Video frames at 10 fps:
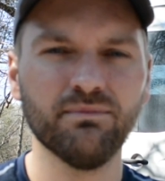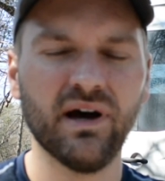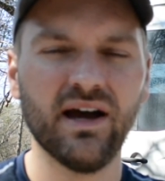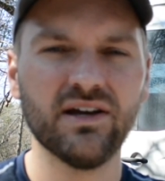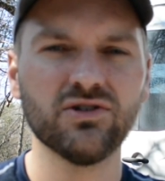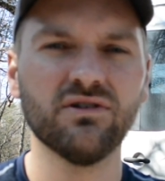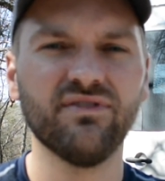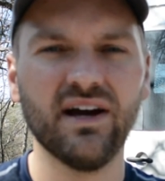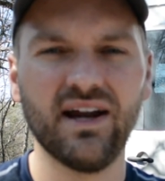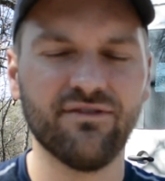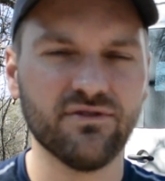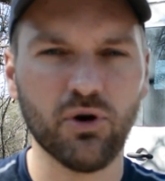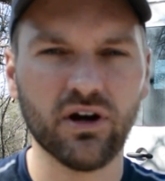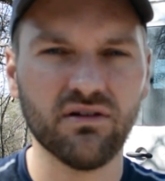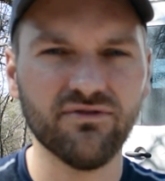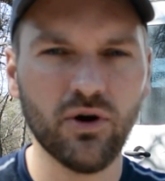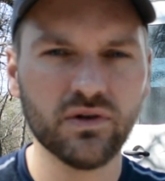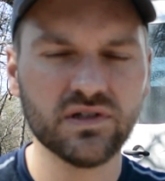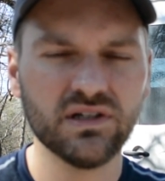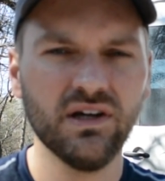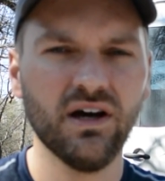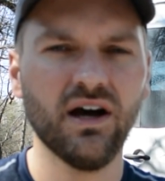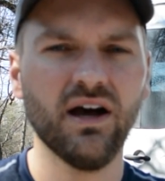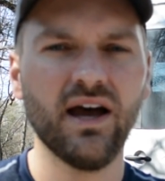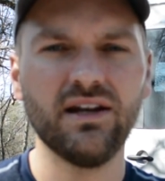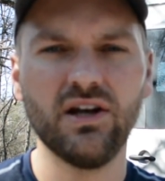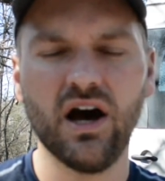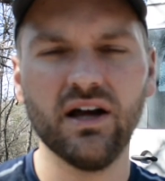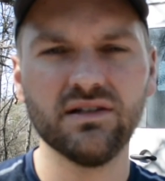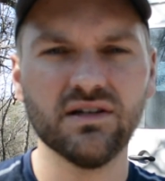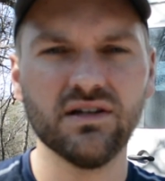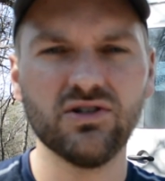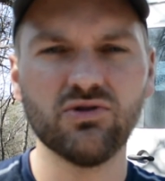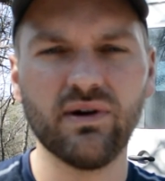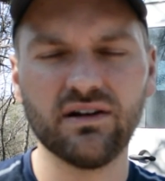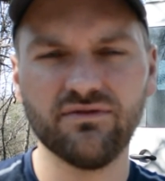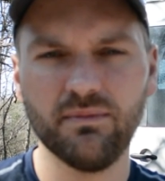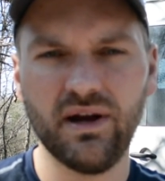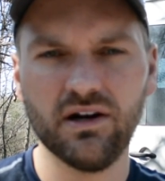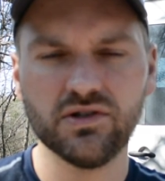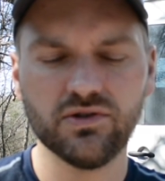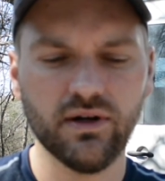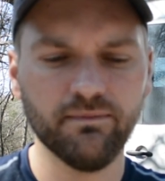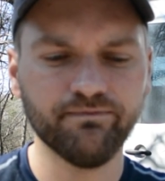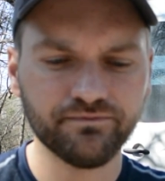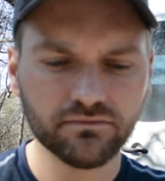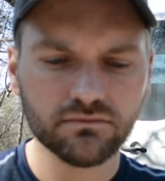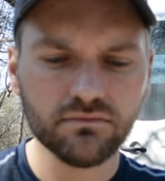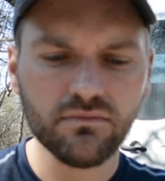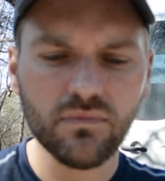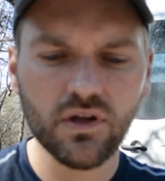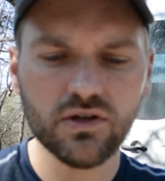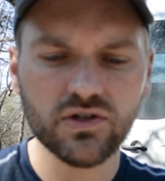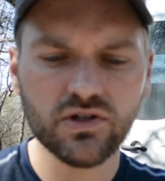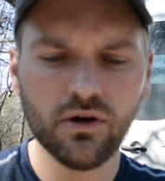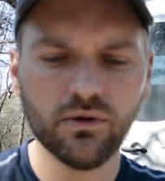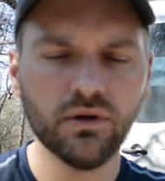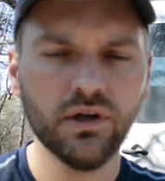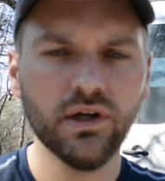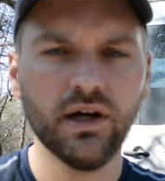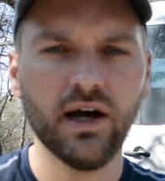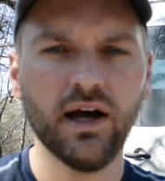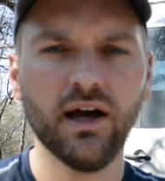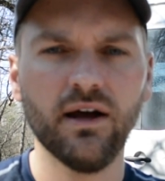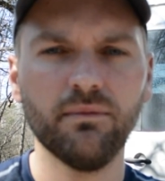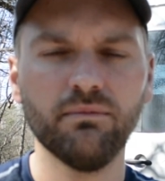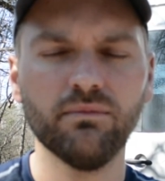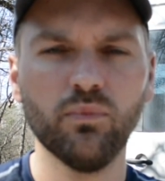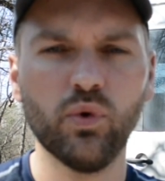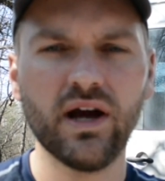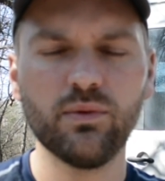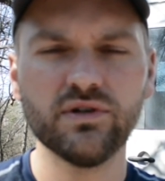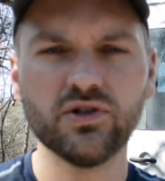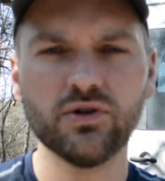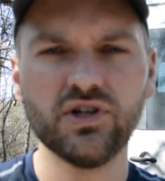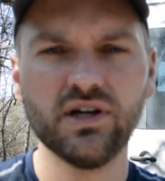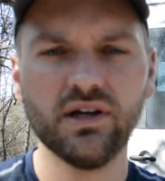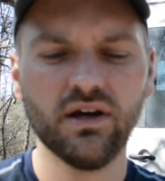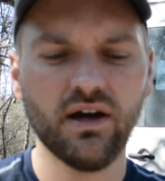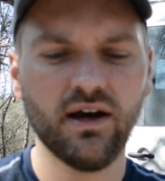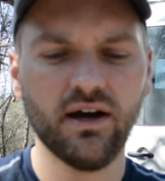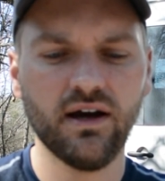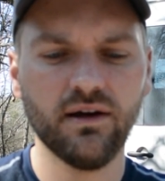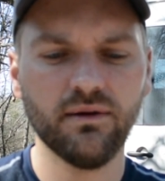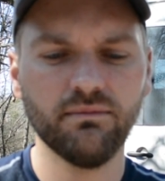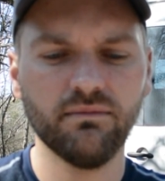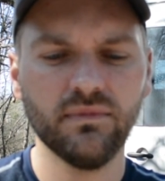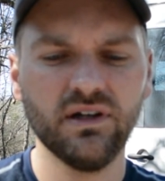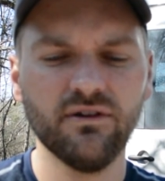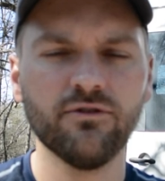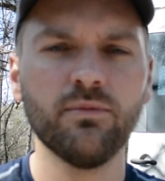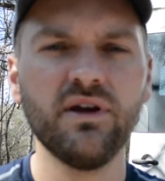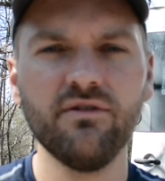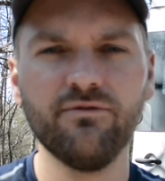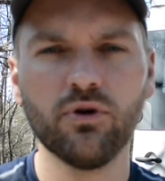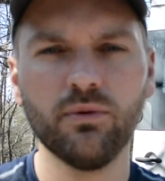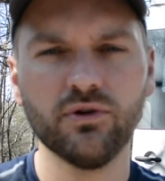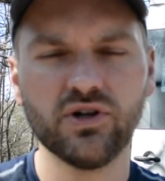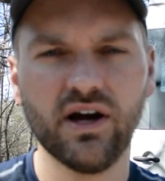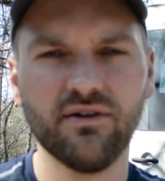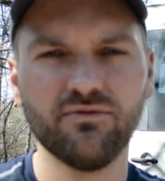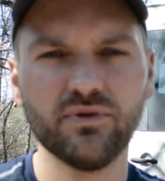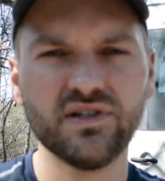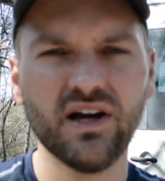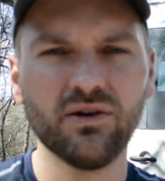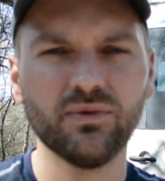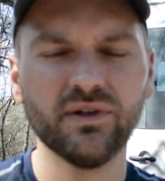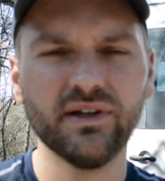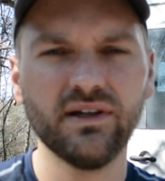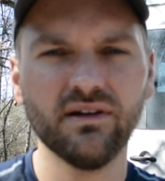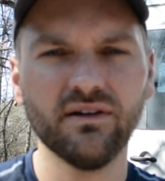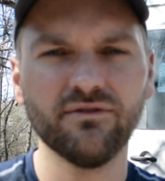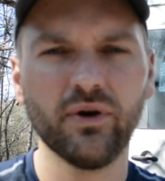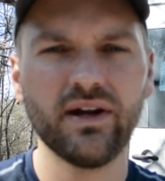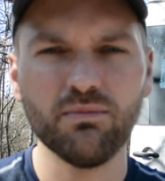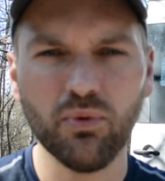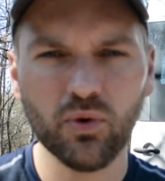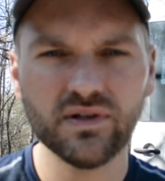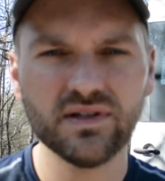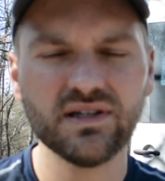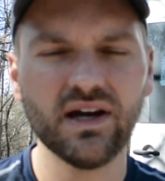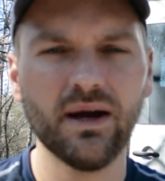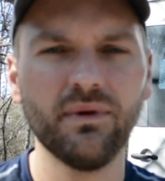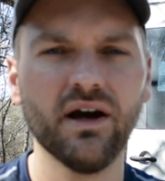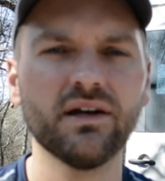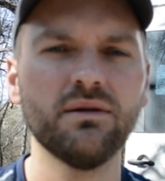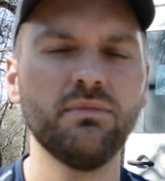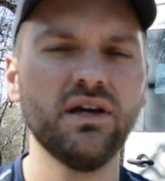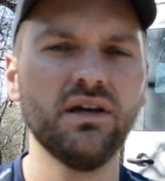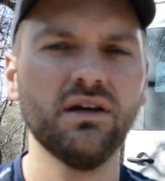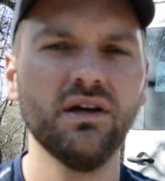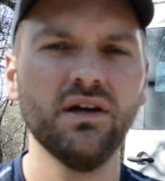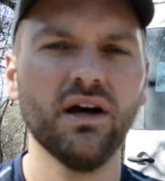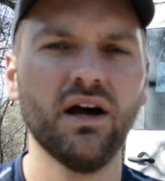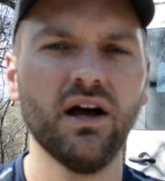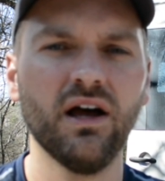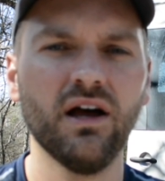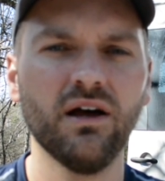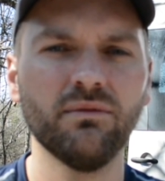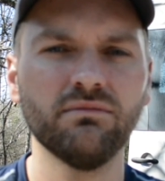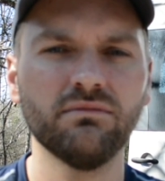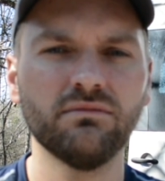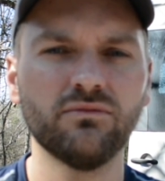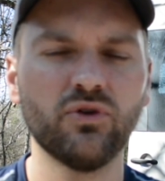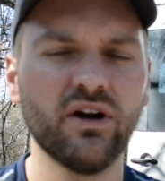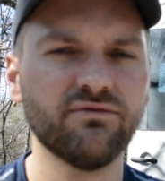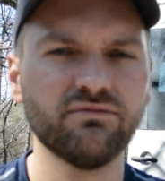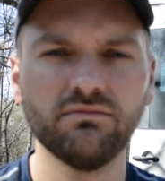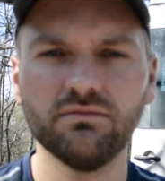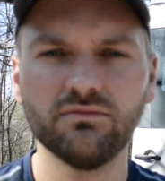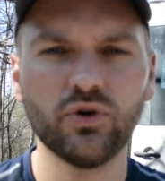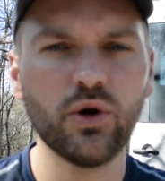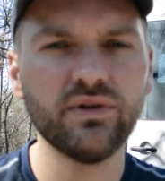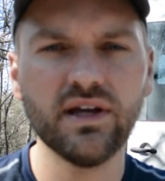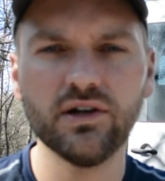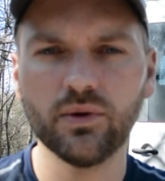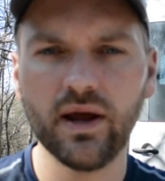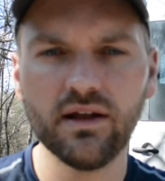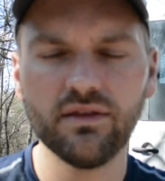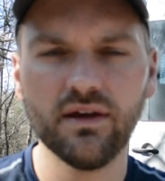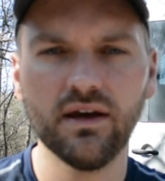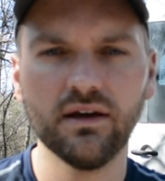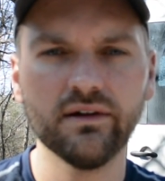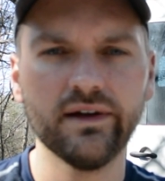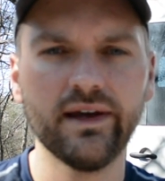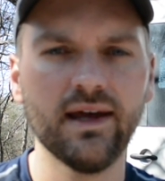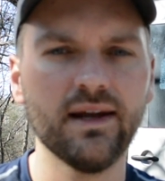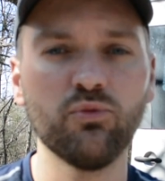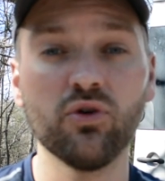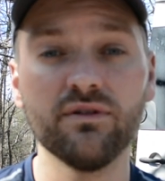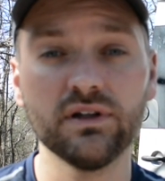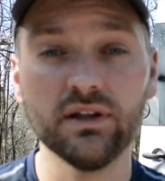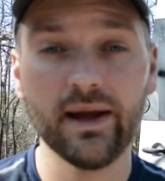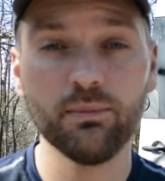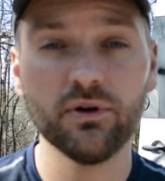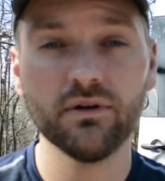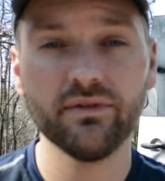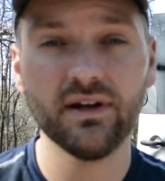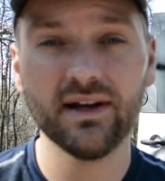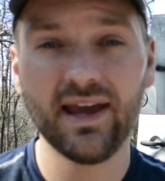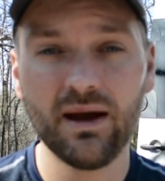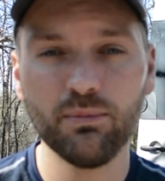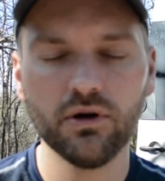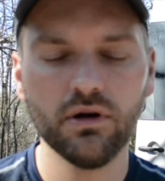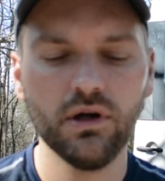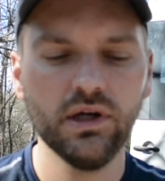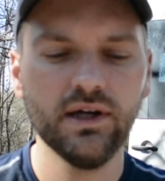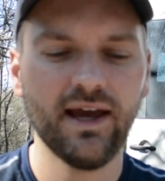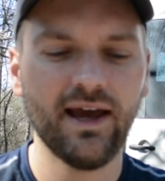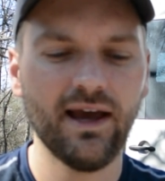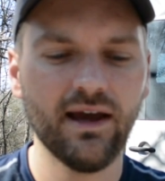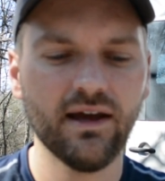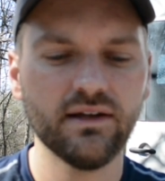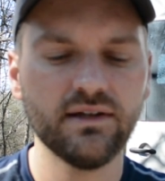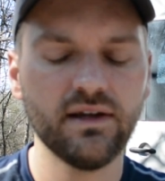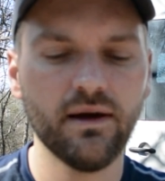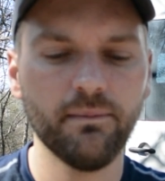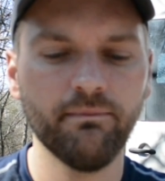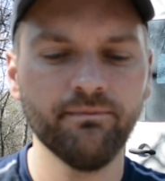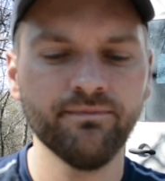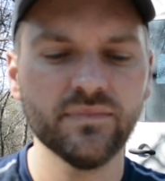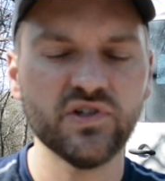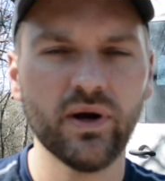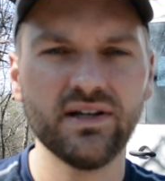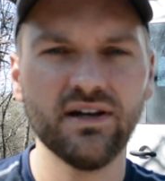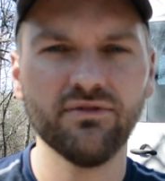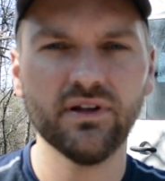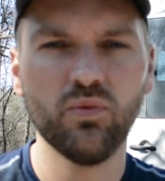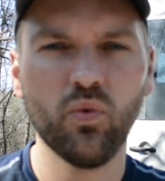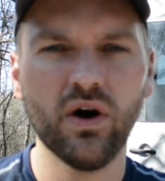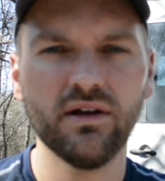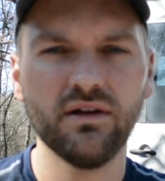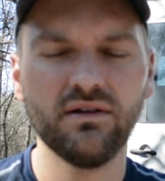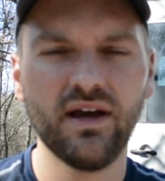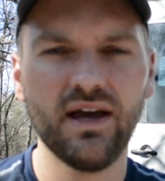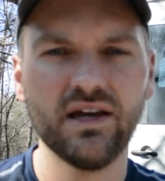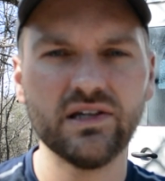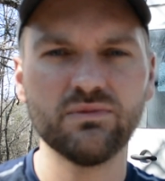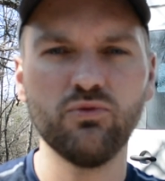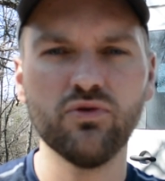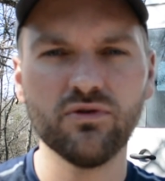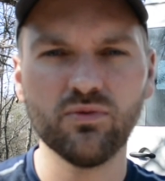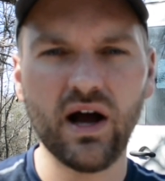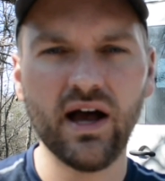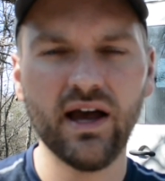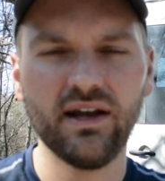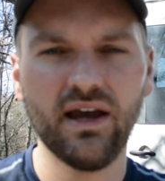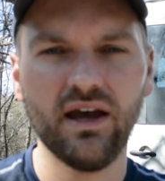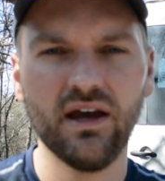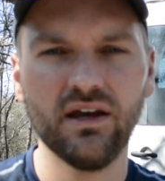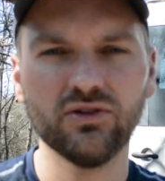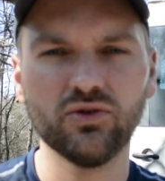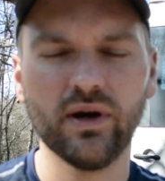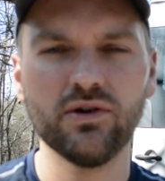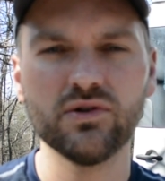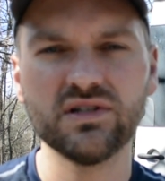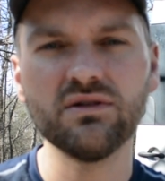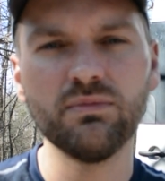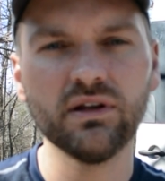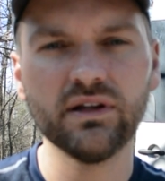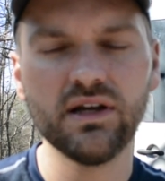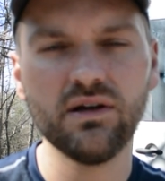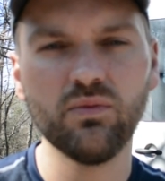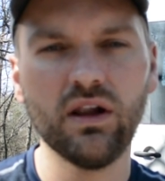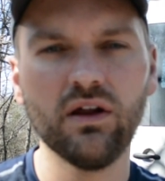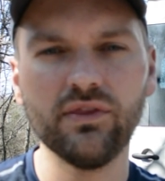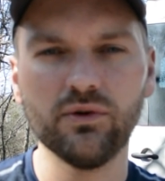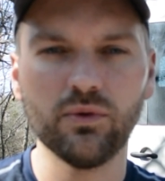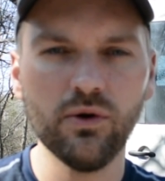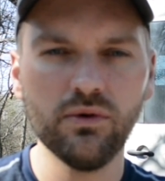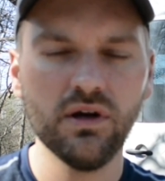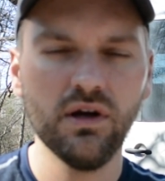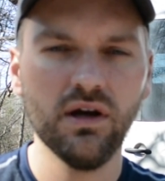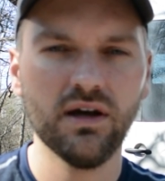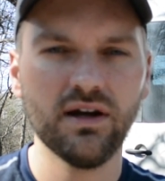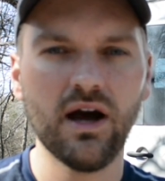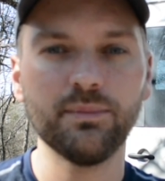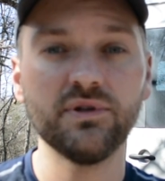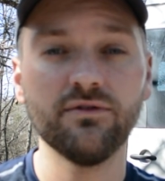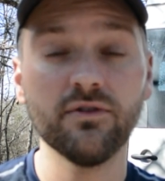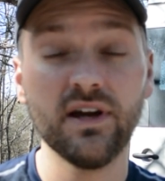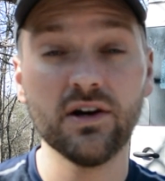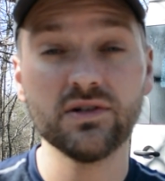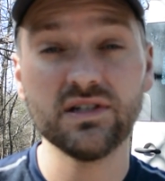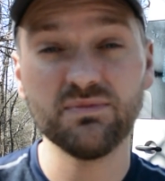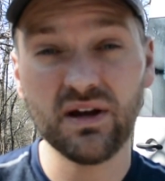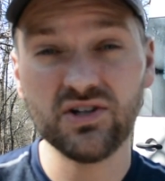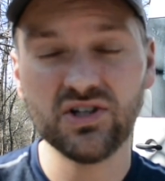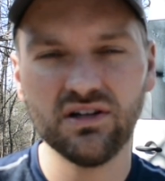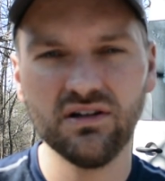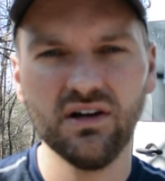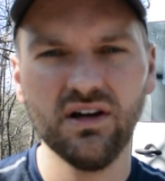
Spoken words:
by certified aftermarket folks and not direct from Airstream. So when I was searching, for me, 4-wheel drive was not really of great importance. I'm not going to be rough roading it or anything. Again, I'm more of a glamper than a camper, and so I definitely wanted a smoother ride and greater stability while on the road, and I opted for the air suspension